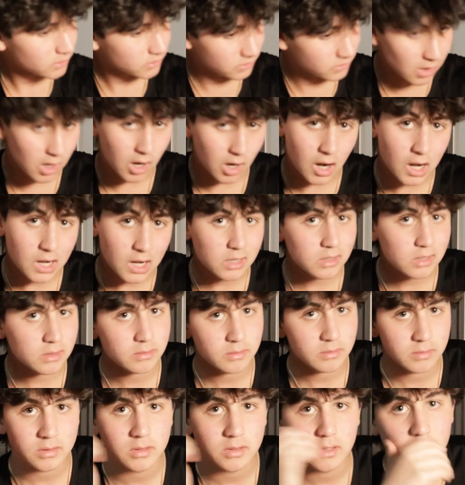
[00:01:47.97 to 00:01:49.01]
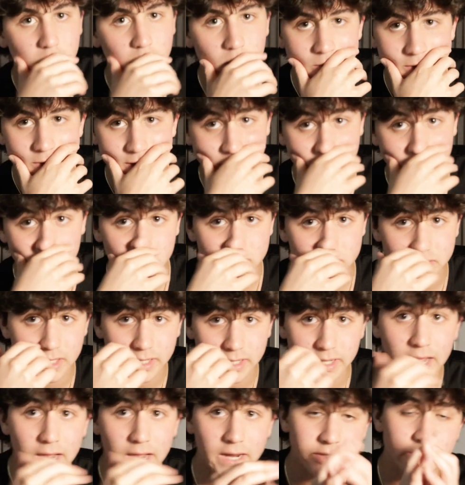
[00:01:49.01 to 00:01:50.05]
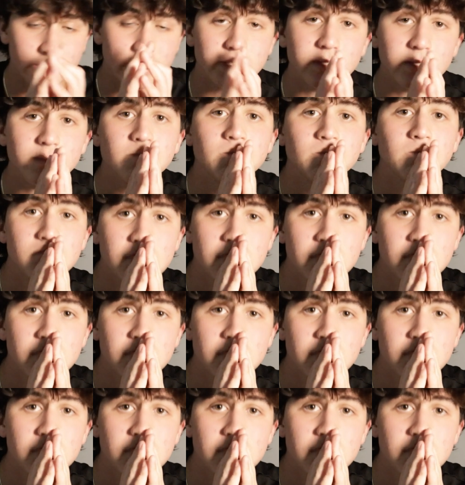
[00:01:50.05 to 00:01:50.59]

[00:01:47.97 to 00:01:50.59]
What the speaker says: talk, but they don't take action.